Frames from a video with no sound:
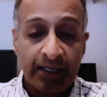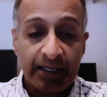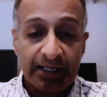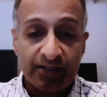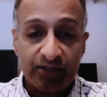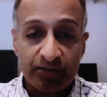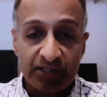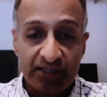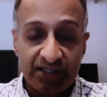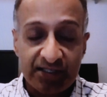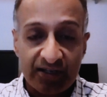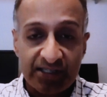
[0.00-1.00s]
In terms of the
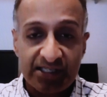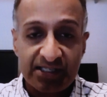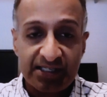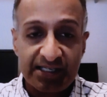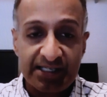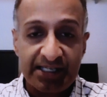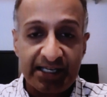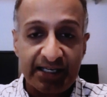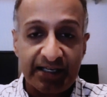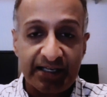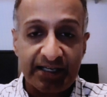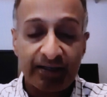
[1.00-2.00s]
toxicity
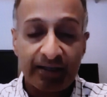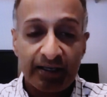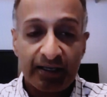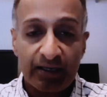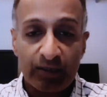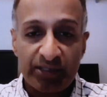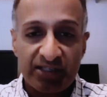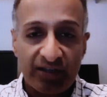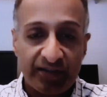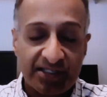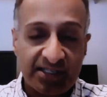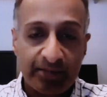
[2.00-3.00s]
data, uh, we saw
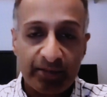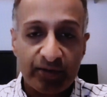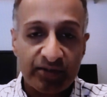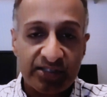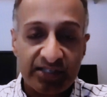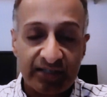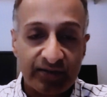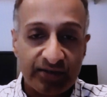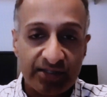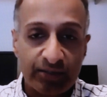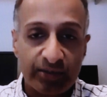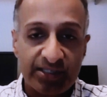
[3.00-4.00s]
the typical signals
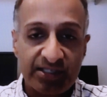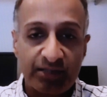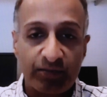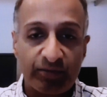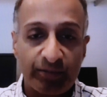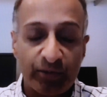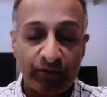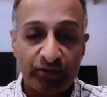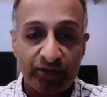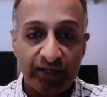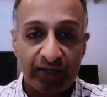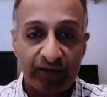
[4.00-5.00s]
that we see with both
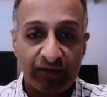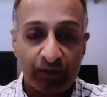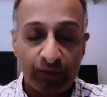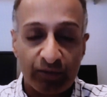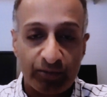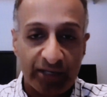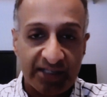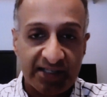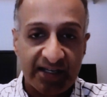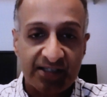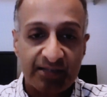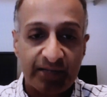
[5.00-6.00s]
drugs. So with
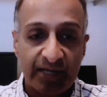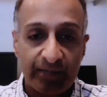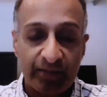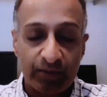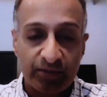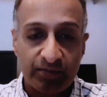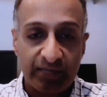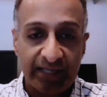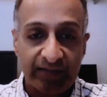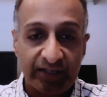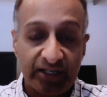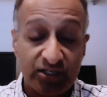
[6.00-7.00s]
brentuximab, that was
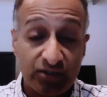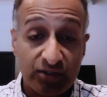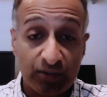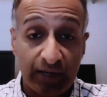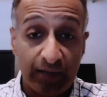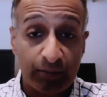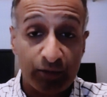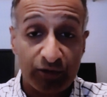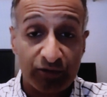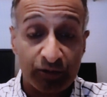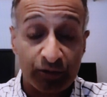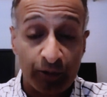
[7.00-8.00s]
mainly issues around
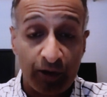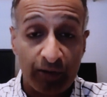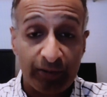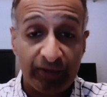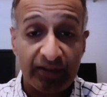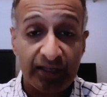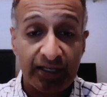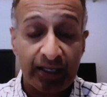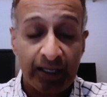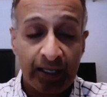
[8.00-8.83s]
peripheral neuropathy,